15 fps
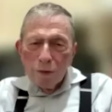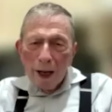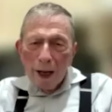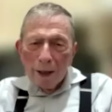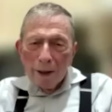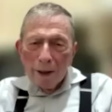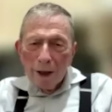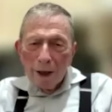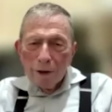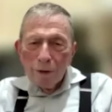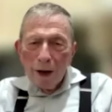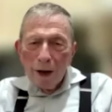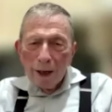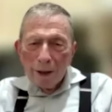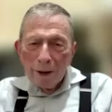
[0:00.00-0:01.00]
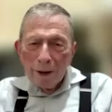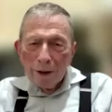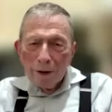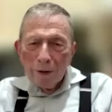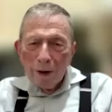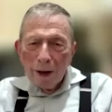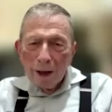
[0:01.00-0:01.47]
That's right. That's right.
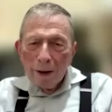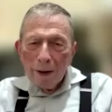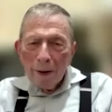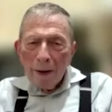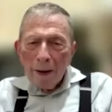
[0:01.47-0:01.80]
That's right.